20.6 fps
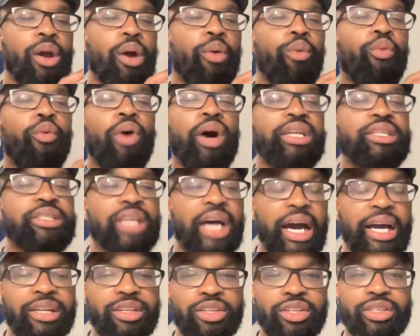want to
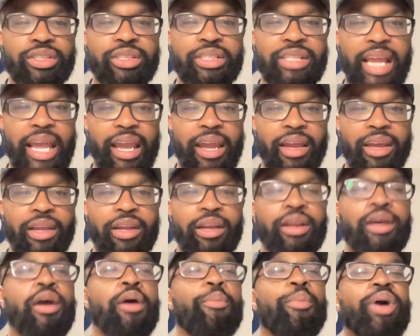
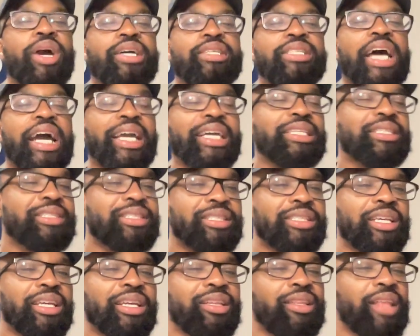understand because I can
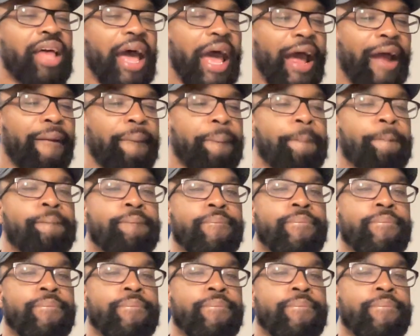see that